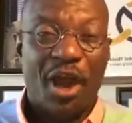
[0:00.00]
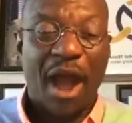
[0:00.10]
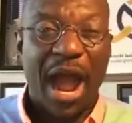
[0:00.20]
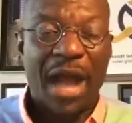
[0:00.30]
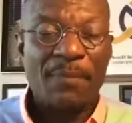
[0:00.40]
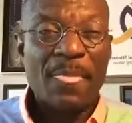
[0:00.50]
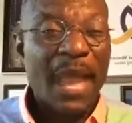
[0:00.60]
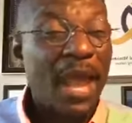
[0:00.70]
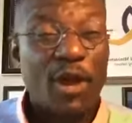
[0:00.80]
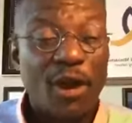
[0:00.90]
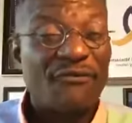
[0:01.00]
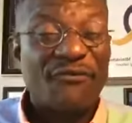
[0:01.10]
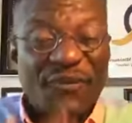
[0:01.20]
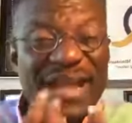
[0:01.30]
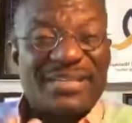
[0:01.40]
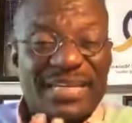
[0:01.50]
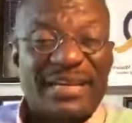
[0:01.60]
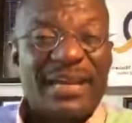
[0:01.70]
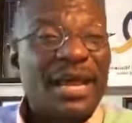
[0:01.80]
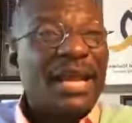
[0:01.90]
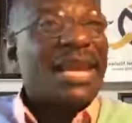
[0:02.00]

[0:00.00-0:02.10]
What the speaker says: heart and confess it.